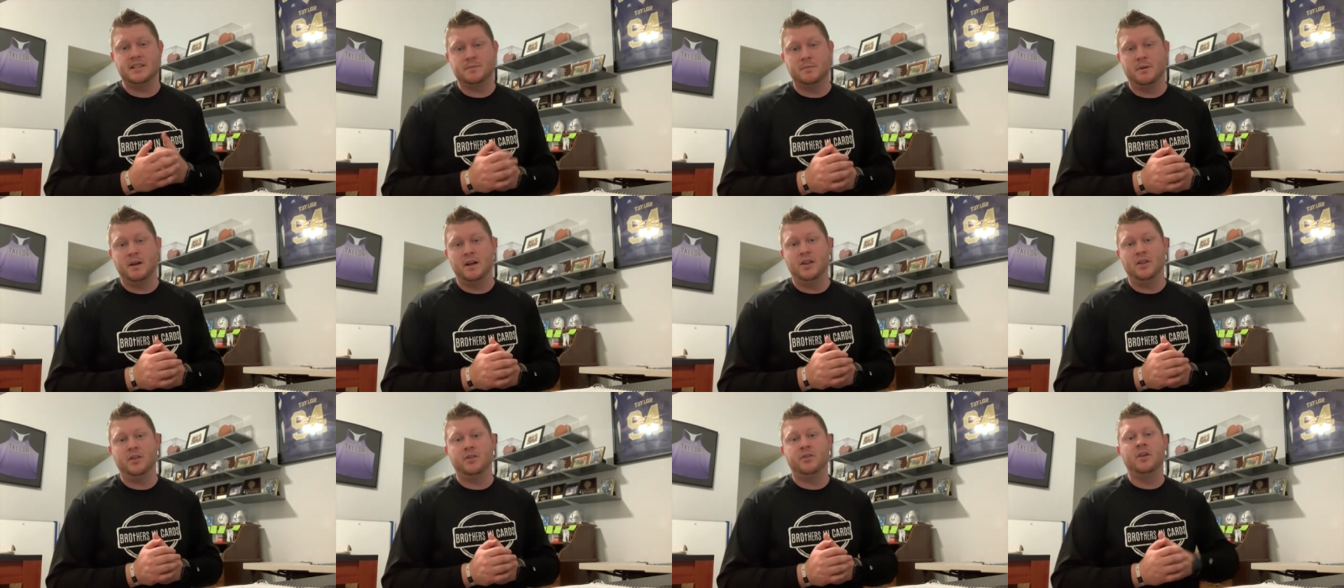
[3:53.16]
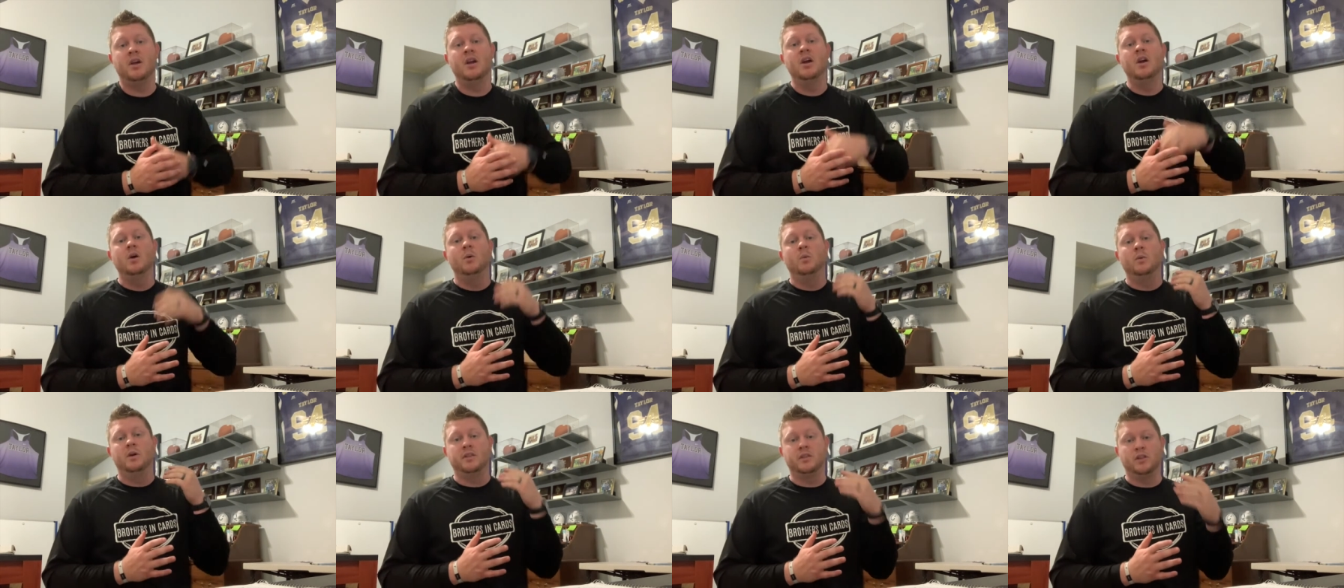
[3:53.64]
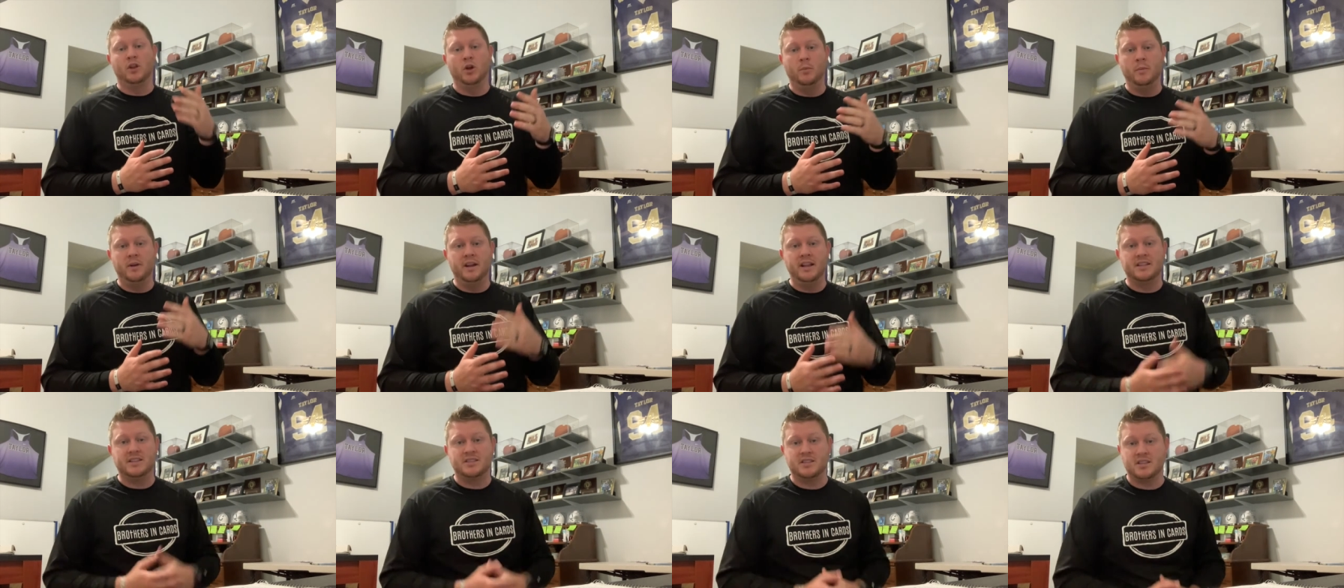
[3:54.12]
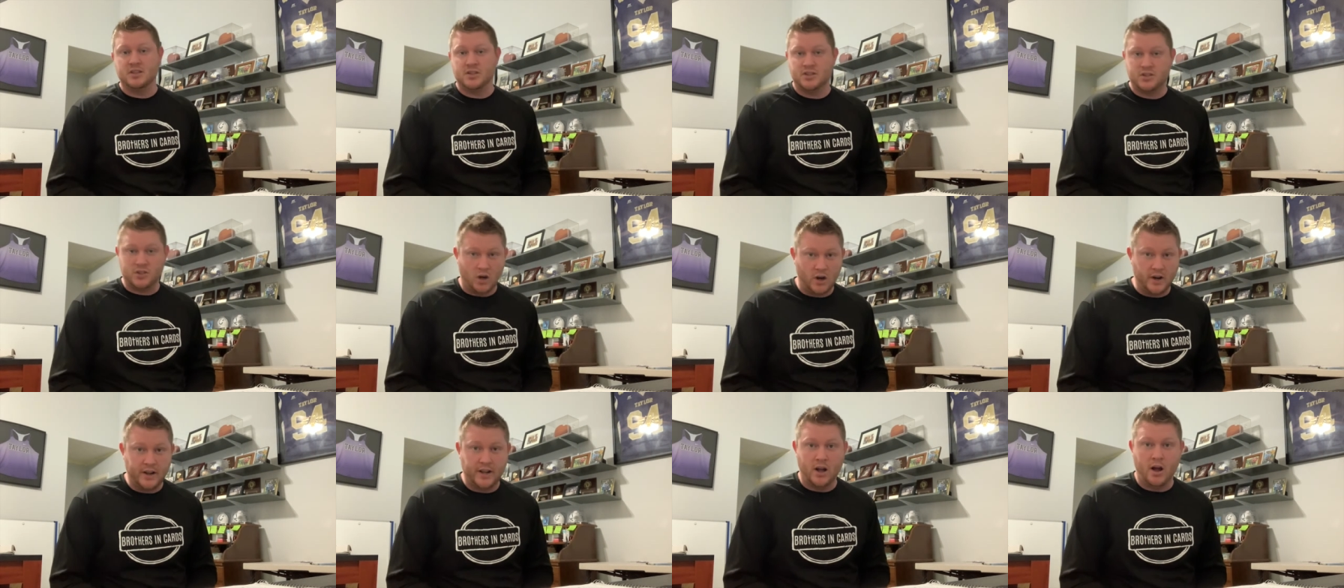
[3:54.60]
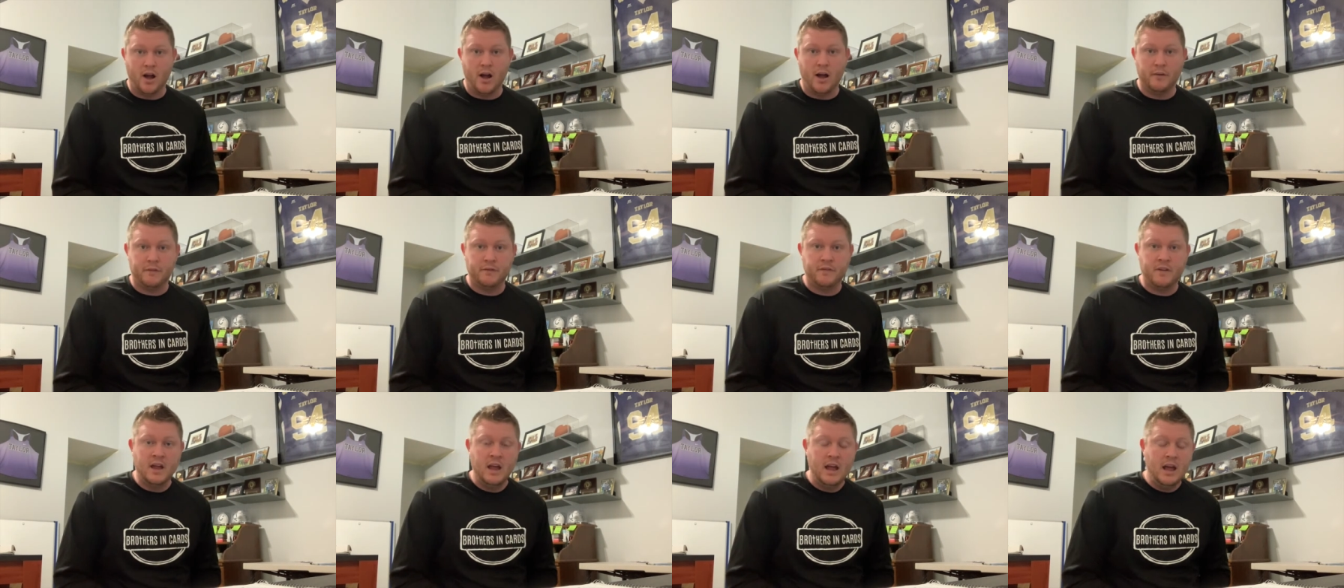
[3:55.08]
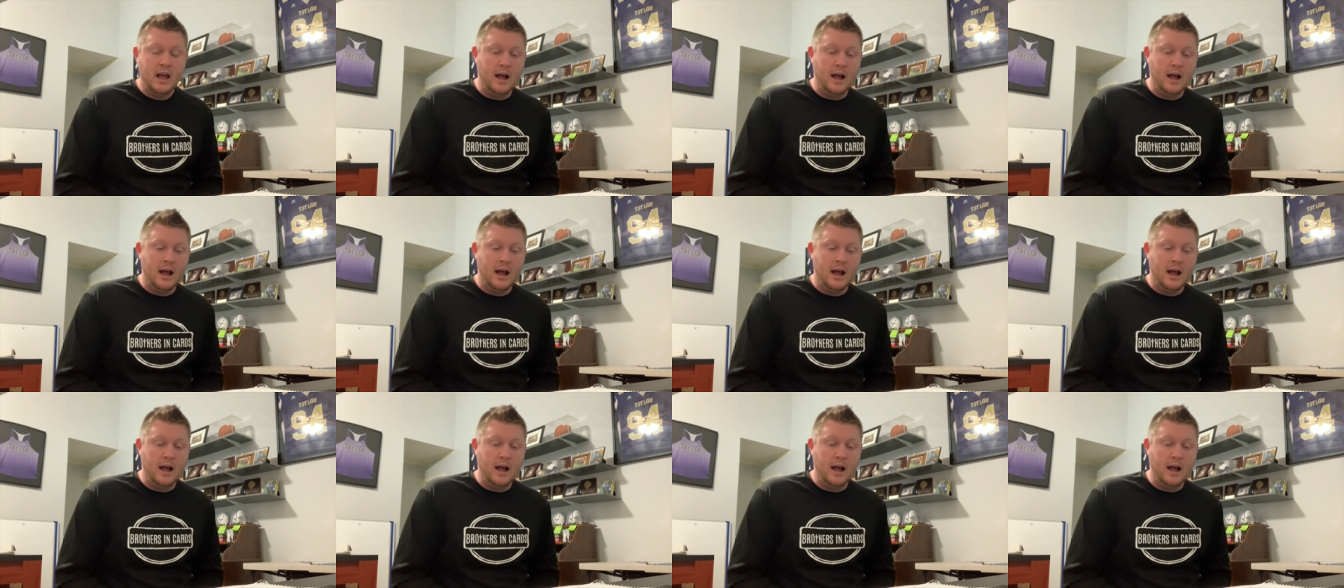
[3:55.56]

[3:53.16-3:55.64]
month with Luminance starting off.